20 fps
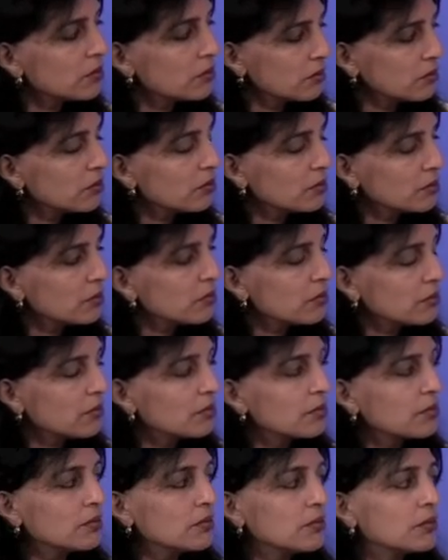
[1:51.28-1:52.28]

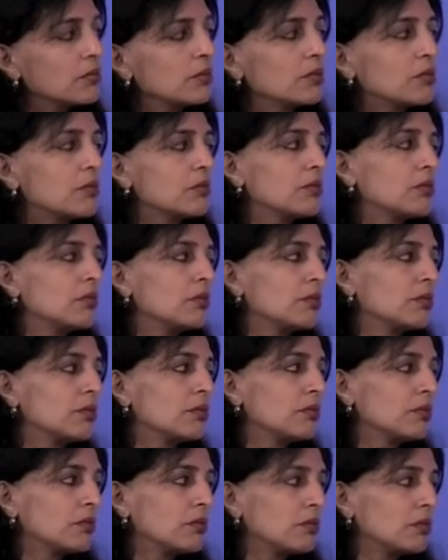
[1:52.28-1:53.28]

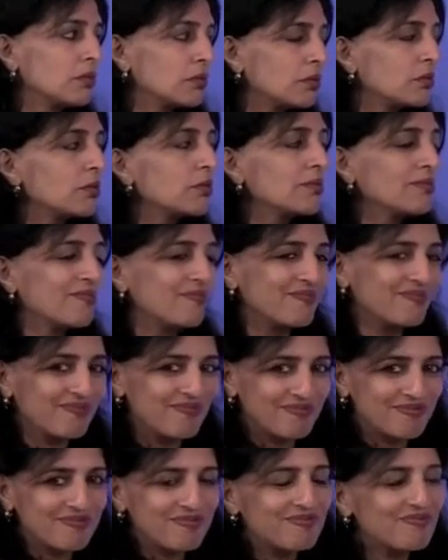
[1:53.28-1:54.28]

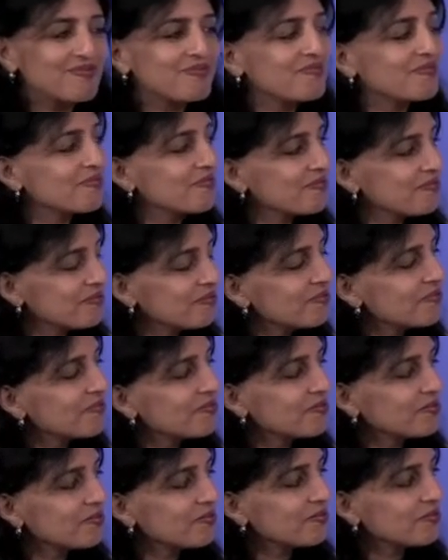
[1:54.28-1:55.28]

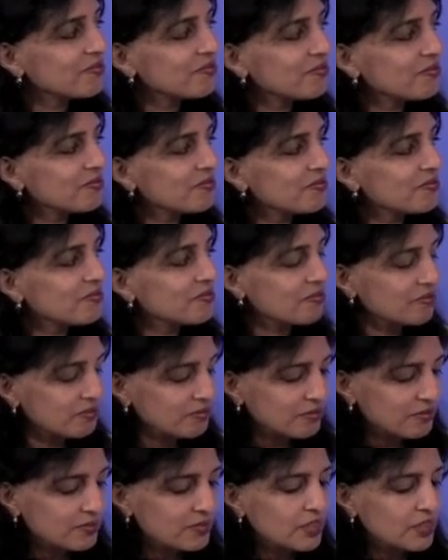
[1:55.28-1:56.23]
(silent)